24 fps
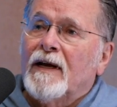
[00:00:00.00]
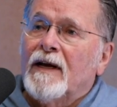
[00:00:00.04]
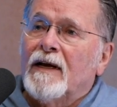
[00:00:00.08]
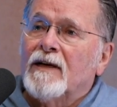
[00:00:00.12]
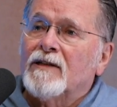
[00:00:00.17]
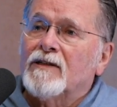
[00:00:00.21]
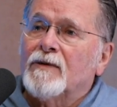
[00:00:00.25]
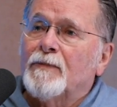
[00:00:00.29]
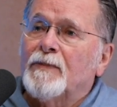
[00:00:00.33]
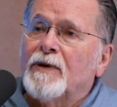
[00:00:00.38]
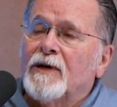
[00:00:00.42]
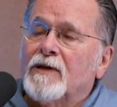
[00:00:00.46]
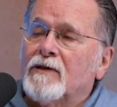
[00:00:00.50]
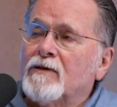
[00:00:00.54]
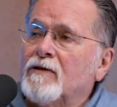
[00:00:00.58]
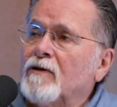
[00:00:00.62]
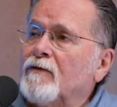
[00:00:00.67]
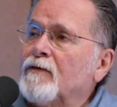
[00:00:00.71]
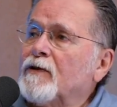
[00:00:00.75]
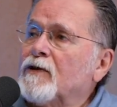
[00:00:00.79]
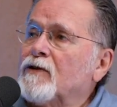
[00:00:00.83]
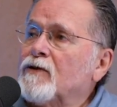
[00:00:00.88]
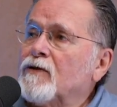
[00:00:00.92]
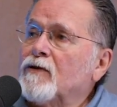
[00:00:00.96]
as a
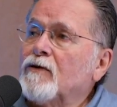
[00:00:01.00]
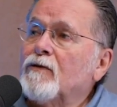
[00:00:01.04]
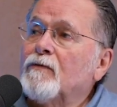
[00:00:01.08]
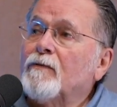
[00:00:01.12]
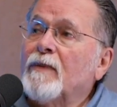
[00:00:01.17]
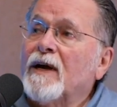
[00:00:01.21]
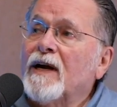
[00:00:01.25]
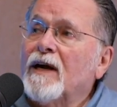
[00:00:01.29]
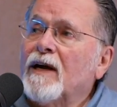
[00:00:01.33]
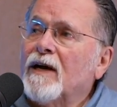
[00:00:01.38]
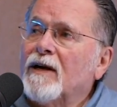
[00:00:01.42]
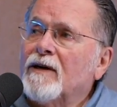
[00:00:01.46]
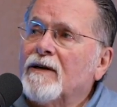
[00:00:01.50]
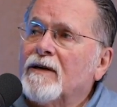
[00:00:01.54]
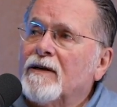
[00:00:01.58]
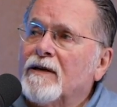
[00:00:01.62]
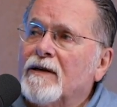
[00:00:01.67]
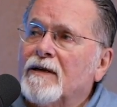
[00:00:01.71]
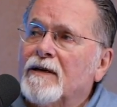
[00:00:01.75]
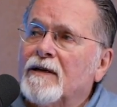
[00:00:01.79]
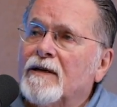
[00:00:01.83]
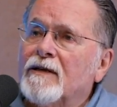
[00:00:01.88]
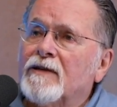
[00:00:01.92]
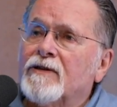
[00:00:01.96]
picture of a true
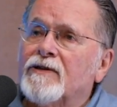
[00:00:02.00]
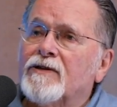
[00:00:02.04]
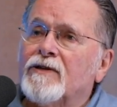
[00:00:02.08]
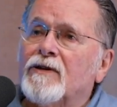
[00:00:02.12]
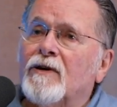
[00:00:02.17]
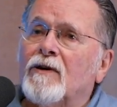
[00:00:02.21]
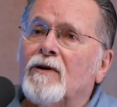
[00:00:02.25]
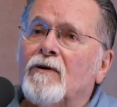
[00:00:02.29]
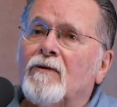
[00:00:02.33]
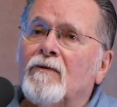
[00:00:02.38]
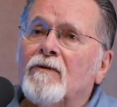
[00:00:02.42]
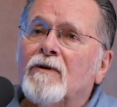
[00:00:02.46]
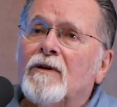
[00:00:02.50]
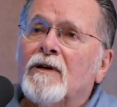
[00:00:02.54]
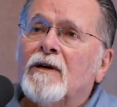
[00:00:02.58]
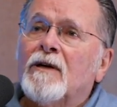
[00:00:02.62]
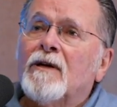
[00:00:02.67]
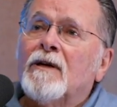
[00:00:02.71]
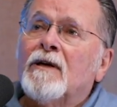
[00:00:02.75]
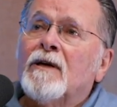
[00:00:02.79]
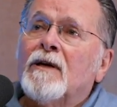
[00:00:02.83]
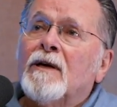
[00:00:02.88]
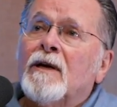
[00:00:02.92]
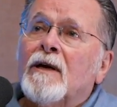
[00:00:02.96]
man. And so,
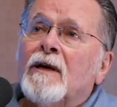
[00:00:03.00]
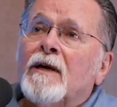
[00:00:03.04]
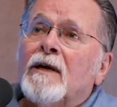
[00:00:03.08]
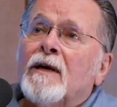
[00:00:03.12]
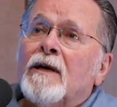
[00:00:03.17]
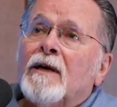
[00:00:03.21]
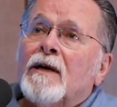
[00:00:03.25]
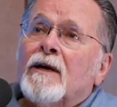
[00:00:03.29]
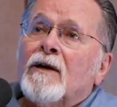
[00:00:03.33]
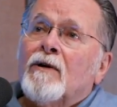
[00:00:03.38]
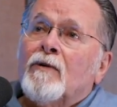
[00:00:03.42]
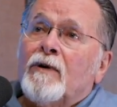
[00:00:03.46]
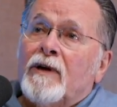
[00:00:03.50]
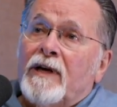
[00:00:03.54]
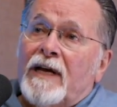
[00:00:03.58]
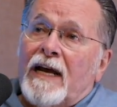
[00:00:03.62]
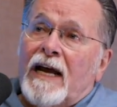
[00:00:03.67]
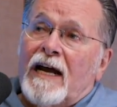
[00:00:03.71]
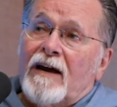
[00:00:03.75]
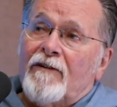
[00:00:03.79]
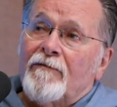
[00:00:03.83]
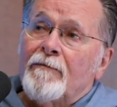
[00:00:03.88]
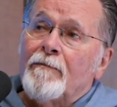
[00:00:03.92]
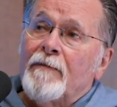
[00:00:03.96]
when you
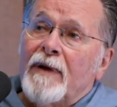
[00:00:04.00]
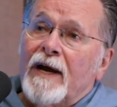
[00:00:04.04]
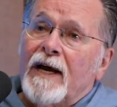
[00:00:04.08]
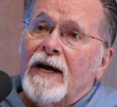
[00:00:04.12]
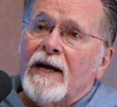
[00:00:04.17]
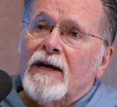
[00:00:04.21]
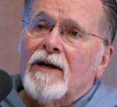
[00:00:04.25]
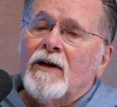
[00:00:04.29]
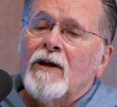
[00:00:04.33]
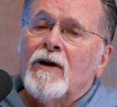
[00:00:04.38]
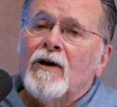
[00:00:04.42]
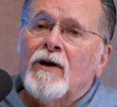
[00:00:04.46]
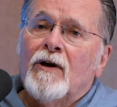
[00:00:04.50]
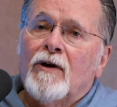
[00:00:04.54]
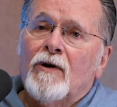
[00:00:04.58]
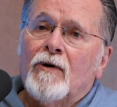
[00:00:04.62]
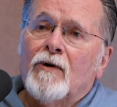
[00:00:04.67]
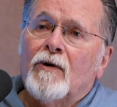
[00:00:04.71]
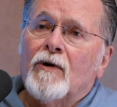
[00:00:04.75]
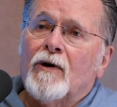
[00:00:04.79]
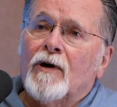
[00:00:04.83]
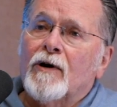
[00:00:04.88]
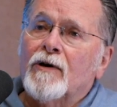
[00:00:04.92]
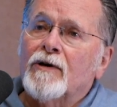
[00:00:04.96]
have men
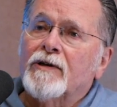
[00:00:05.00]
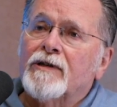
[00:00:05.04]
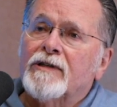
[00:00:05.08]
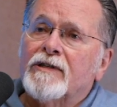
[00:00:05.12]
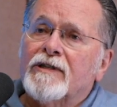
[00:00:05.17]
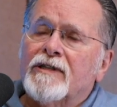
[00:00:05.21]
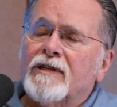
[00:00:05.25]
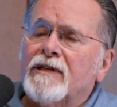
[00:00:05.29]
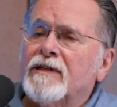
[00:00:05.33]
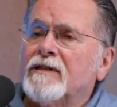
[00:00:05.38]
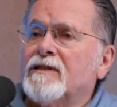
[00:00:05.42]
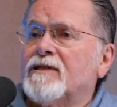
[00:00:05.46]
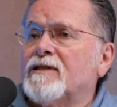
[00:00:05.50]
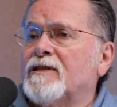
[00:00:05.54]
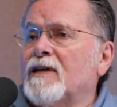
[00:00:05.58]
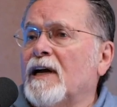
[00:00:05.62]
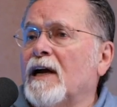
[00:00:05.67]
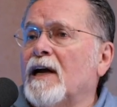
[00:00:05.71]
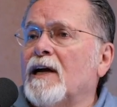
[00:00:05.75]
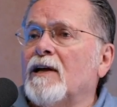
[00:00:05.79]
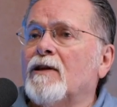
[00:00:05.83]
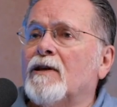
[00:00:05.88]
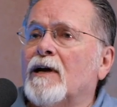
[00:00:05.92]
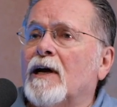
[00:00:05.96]
who are s-
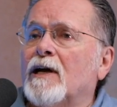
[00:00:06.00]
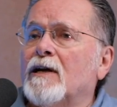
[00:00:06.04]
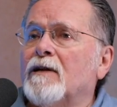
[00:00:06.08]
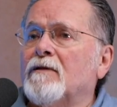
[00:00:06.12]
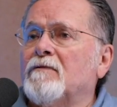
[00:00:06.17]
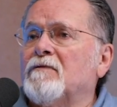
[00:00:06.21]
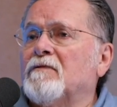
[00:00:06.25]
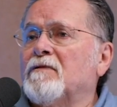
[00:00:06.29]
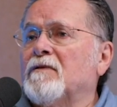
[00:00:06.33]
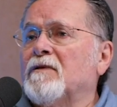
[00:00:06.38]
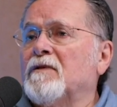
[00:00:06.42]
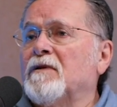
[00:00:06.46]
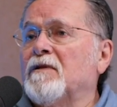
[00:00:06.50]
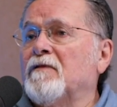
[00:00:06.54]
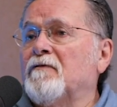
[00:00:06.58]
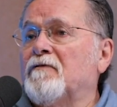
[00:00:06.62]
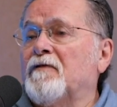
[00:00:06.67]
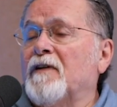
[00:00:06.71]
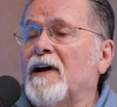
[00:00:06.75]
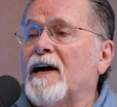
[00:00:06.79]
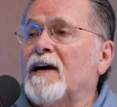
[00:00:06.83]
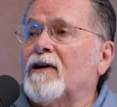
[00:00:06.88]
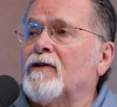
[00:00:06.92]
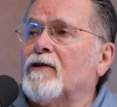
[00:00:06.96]
saying that in
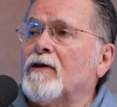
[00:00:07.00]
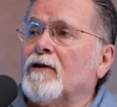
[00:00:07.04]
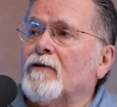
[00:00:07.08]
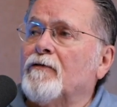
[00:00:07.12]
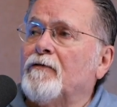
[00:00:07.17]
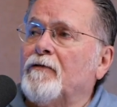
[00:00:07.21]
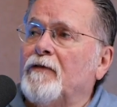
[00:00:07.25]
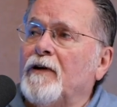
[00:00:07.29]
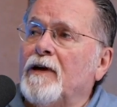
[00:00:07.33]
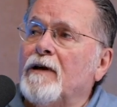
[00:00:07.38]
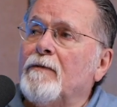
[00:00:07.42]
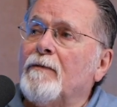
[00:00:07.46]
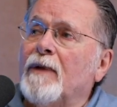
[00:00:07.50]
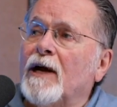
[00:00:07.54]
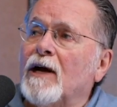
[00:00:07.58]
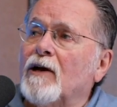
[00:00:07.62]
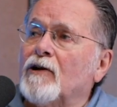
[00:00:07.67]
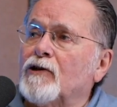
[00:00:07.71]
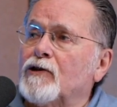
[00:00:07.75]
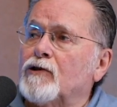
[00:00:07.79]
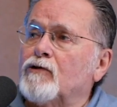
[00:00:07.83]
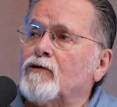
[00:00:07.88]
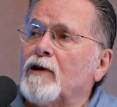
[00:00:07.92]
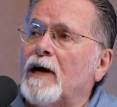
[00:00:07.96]
fact they're
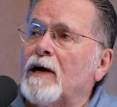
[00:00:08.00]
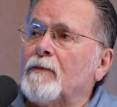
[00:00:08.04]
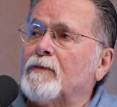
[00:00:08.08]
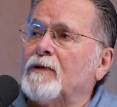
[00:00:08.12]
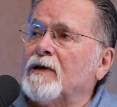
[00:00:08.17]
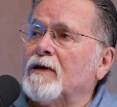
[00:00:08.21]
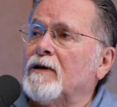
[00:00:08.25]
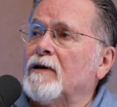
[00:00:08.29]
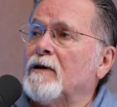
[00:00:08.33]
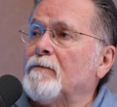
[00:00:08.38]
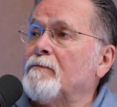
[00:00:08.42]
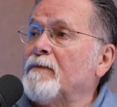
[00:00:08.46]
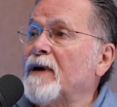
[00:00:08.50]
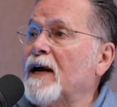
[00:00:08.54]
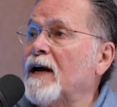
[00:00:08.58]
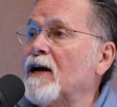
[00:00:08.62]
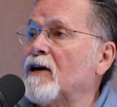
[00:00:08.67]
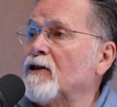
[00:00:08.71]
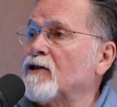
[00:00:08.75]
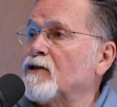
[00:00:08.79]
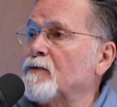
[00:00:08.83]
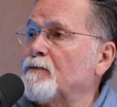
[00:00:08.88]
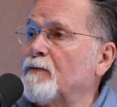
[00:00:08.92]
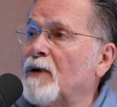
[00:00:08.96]
females trapped in a
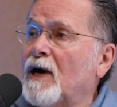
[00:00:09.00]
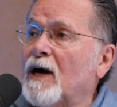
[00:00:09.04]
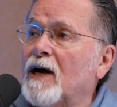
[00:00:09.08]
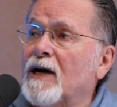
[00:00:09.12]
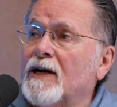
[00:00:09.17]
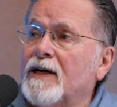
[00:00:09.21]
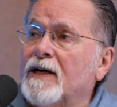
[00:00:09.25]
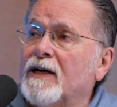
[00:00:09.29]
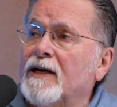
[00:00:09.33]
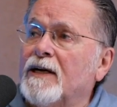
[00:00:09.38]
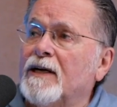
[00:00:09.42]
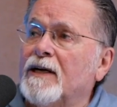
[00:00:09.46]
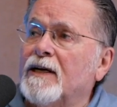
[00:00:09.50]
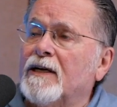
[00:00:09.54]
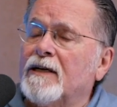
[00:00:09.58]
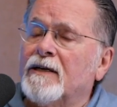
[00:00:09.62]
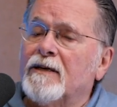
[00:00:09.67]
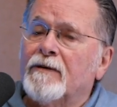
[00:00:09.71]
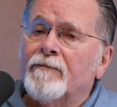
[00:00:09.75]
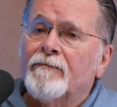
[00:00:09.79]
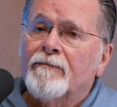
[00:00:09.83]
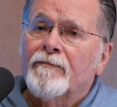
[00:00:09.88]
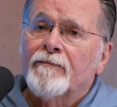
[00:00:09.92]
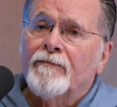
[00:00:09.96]
man's body,
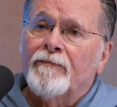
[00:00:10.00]
and